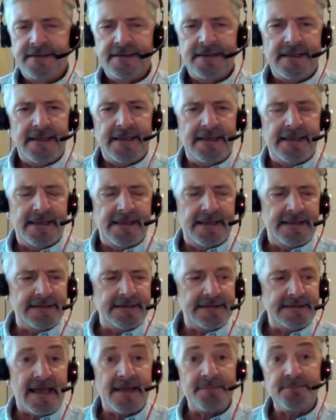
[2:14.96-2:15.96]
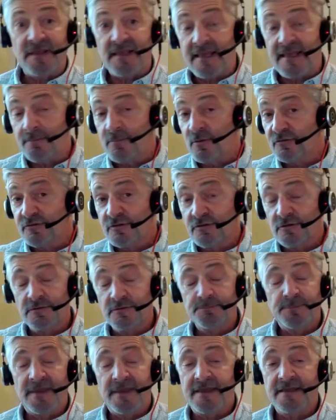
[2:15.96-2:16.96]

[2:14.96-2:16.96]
and not being able to pay